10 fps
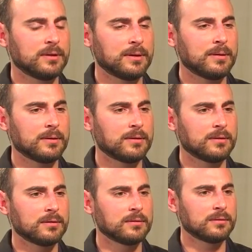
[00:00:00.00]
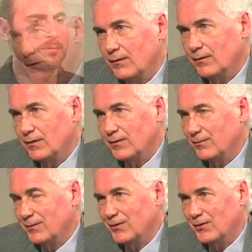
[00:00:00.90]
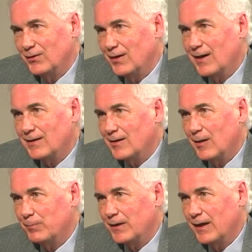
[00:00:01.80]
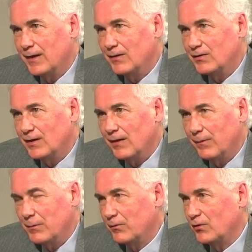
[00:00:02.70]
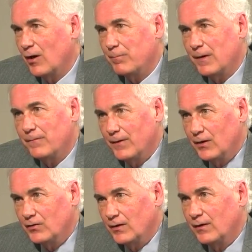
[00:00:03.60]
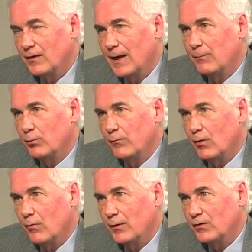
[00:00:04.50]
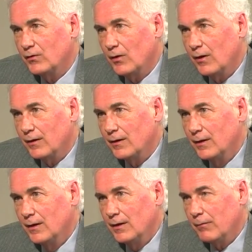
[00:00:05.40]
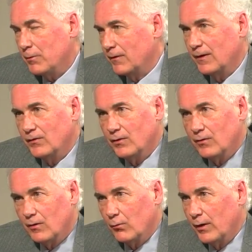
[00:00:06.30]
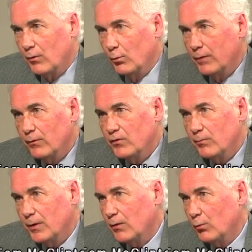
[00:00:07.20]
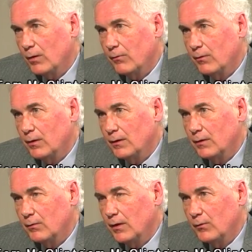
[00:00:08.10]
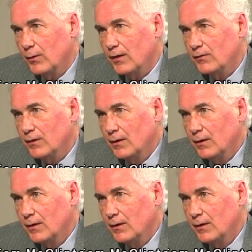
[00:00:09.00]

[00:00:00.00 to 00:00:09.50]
That's you know th- th- this this is not complicated stuff. I mean, start by finishing the dams we've already started. Everybody thinks the Colorado River is the big river in the in the West.